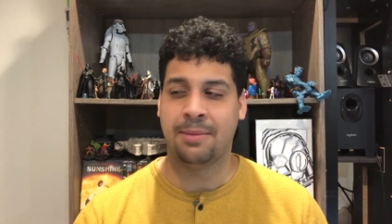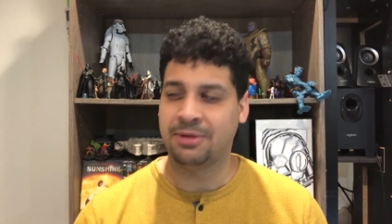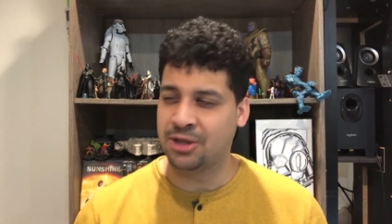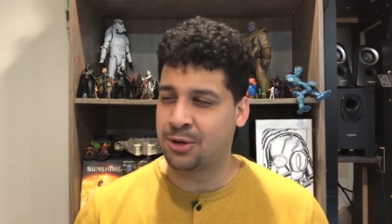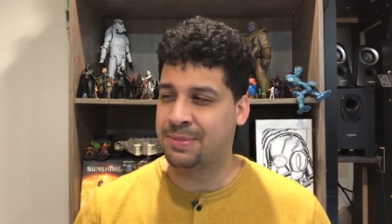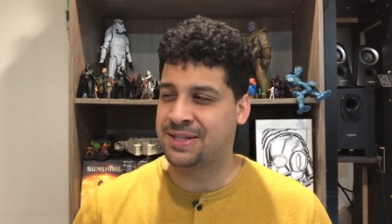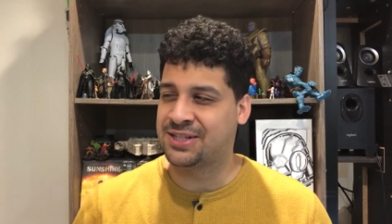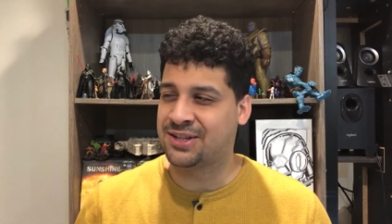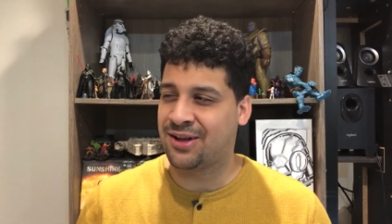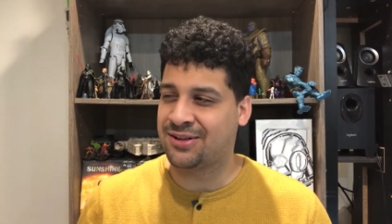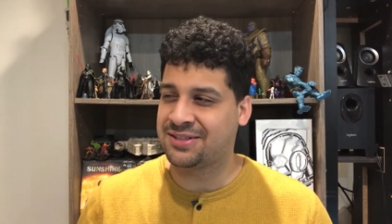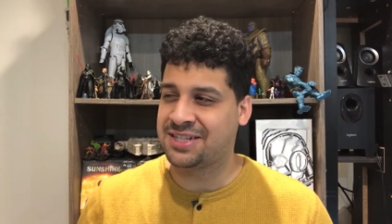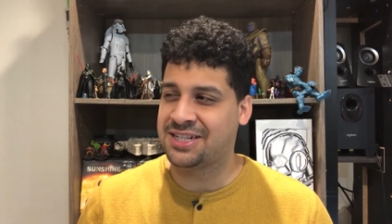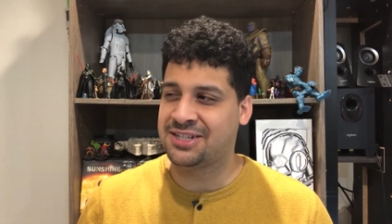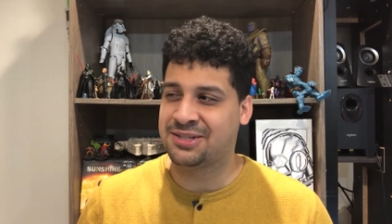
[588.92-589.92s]
I'm a little bit
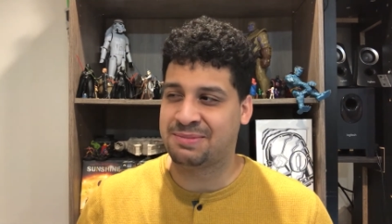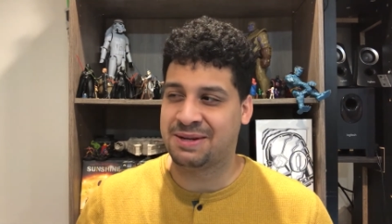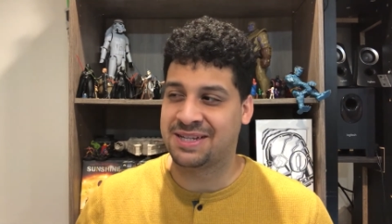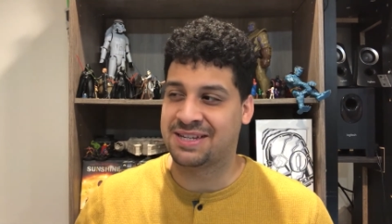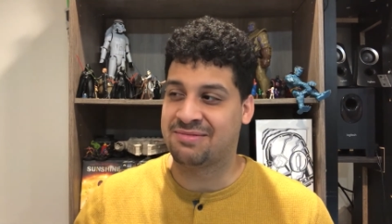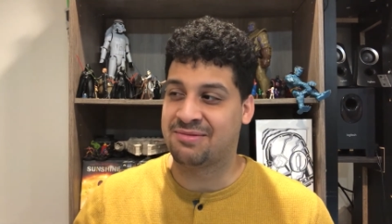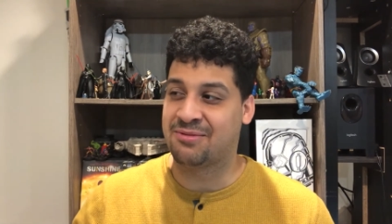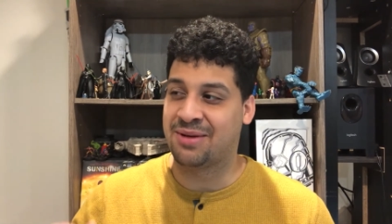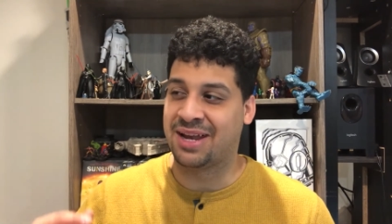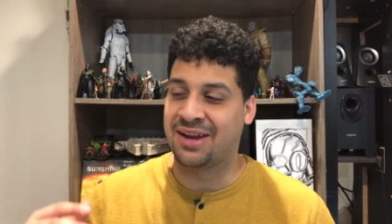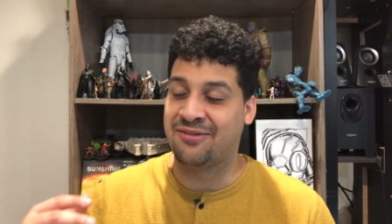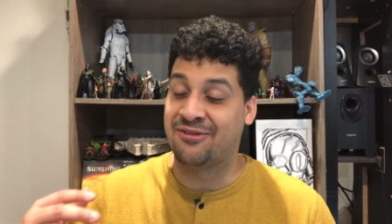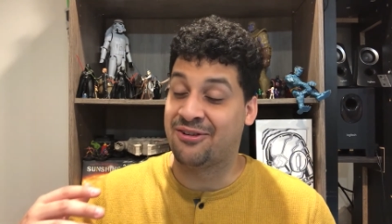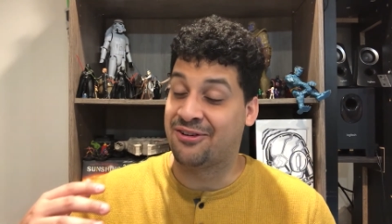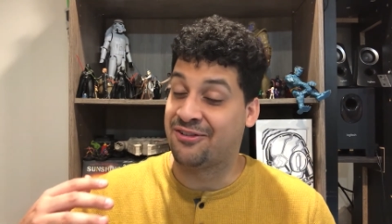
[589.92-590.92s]
salty just because I've been
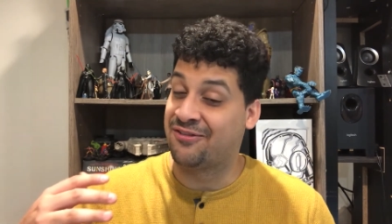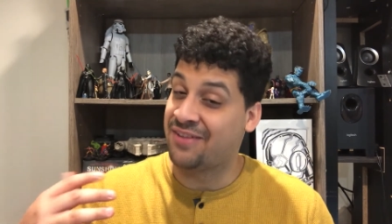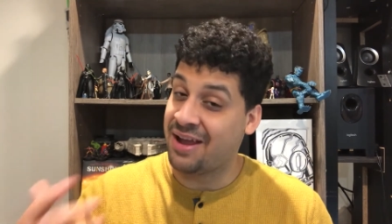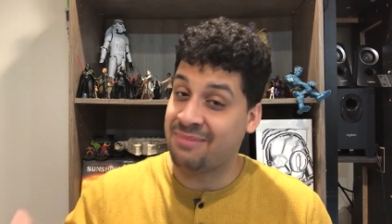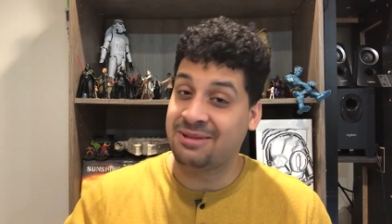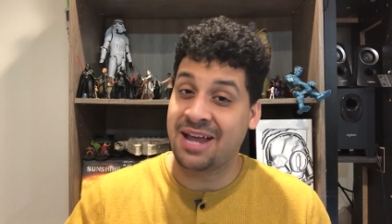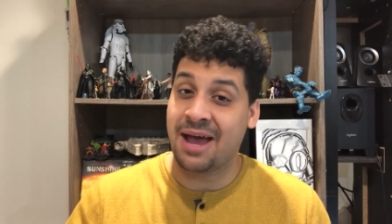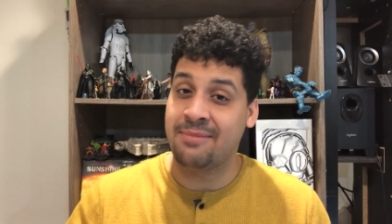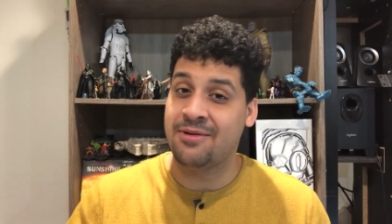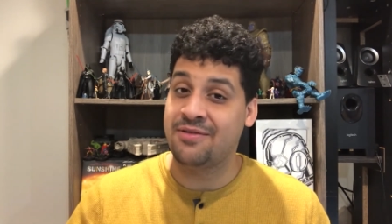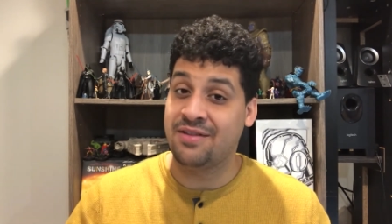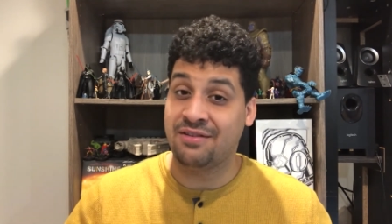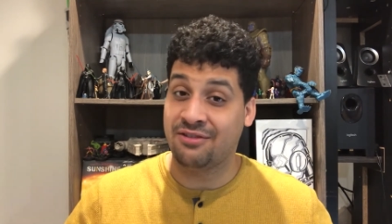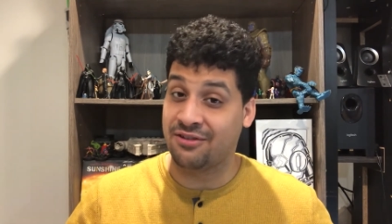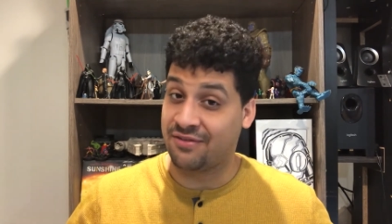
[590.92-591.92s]
waiting for a Family Guy
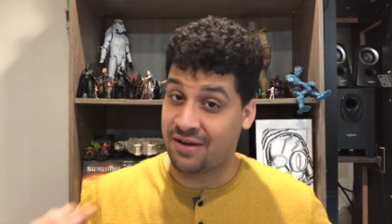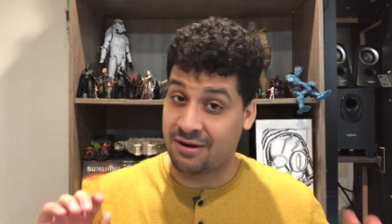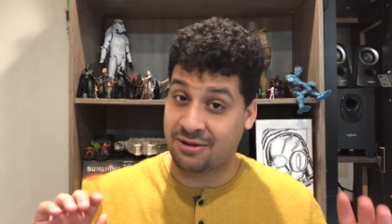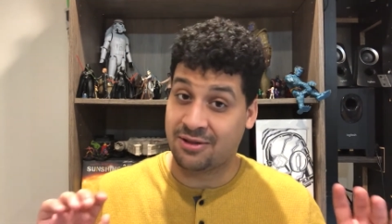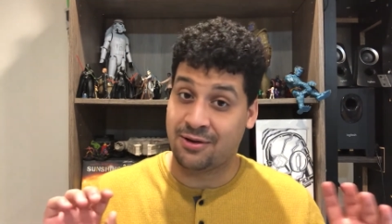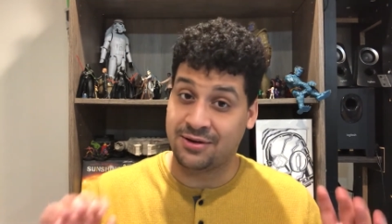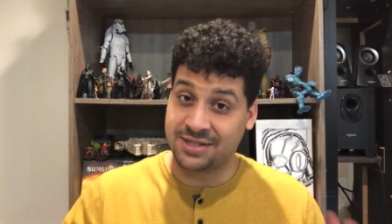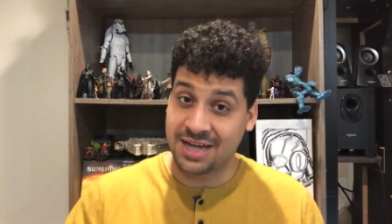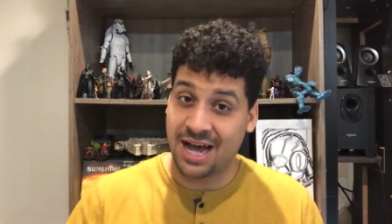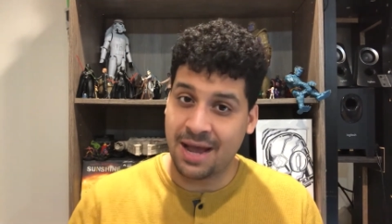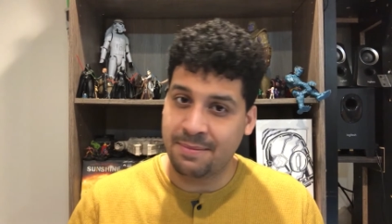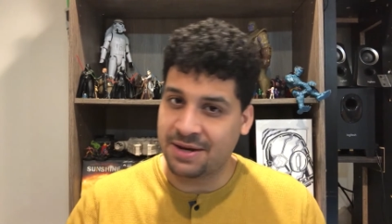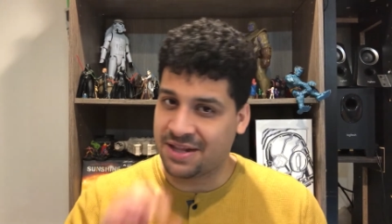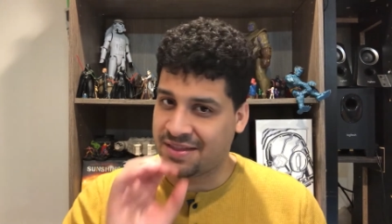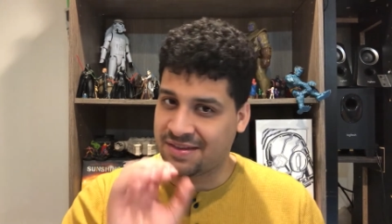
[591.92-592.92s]
movie for a very long
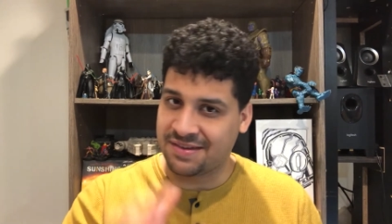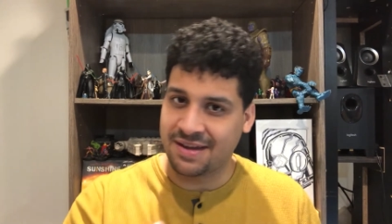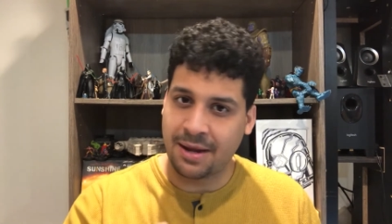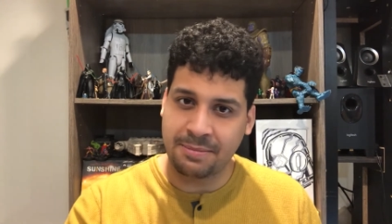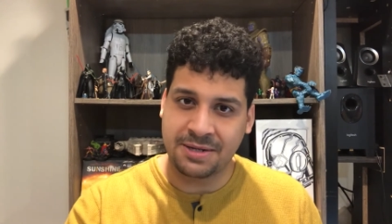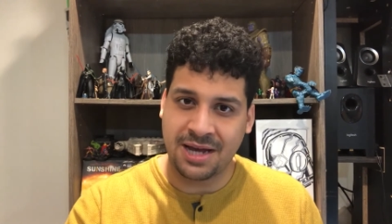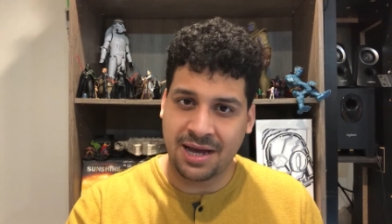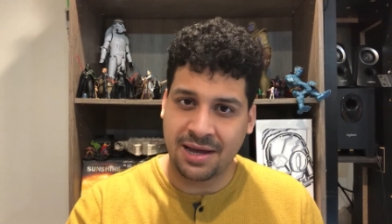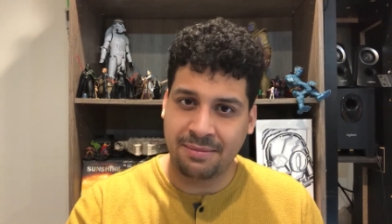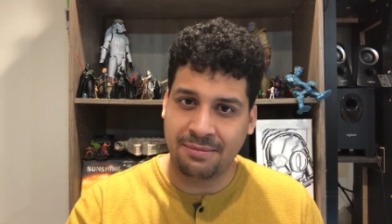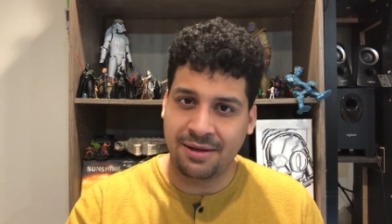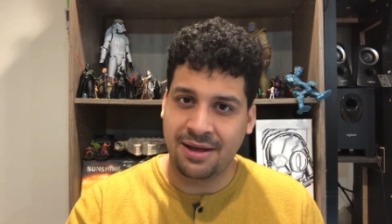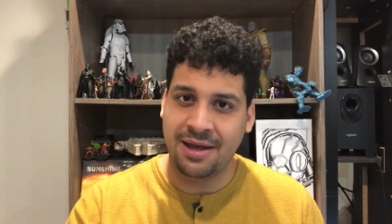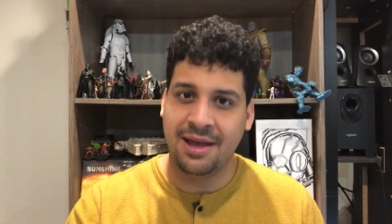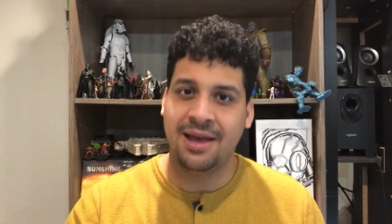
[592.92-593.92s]
time, but at the same
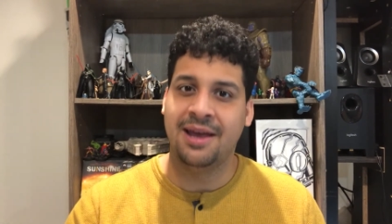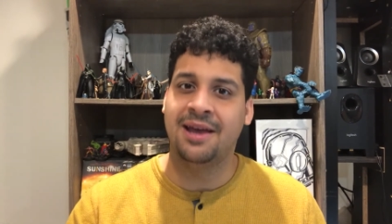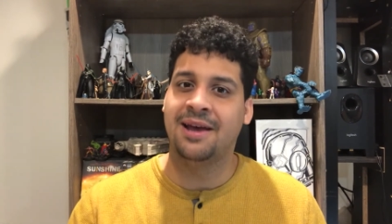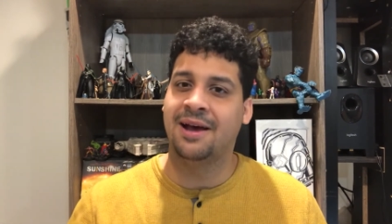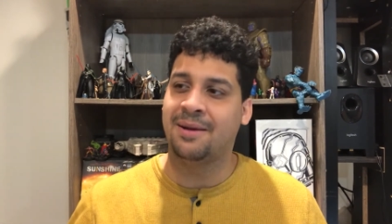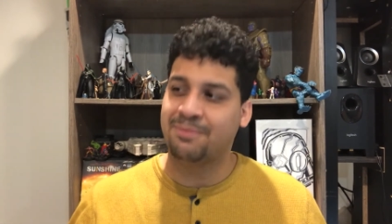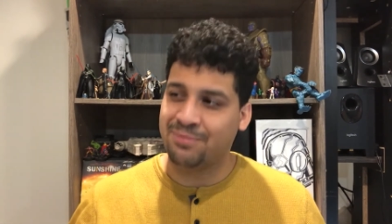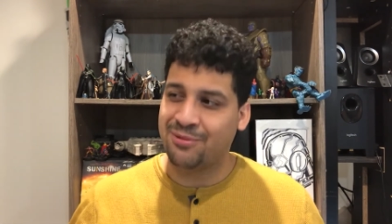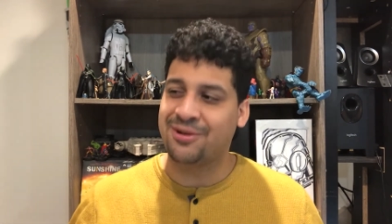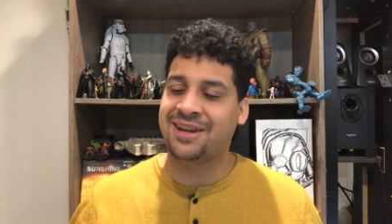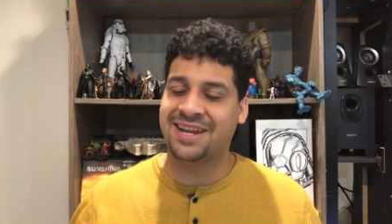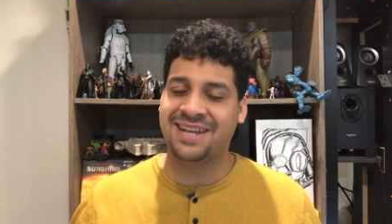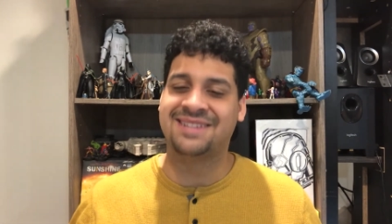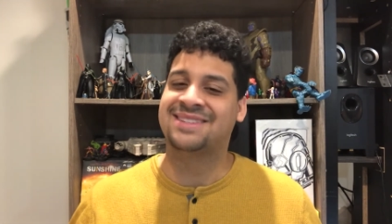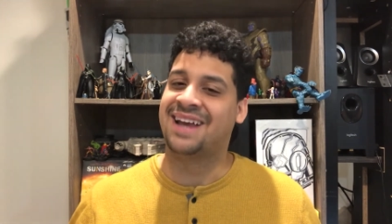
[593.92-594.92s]
time, I'm
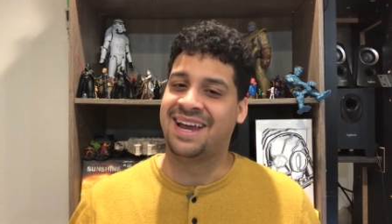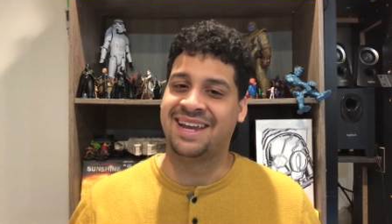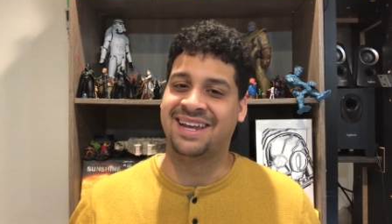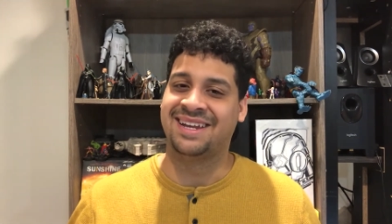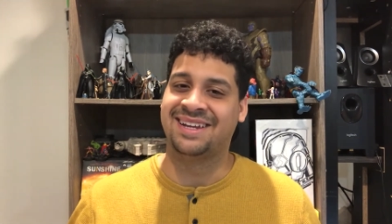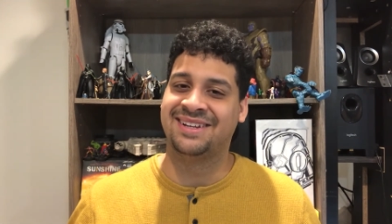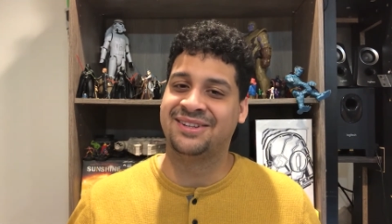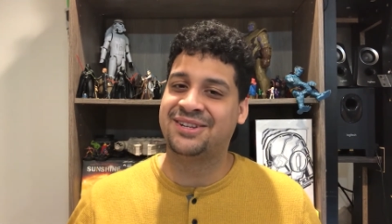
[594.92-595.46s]
pretty excited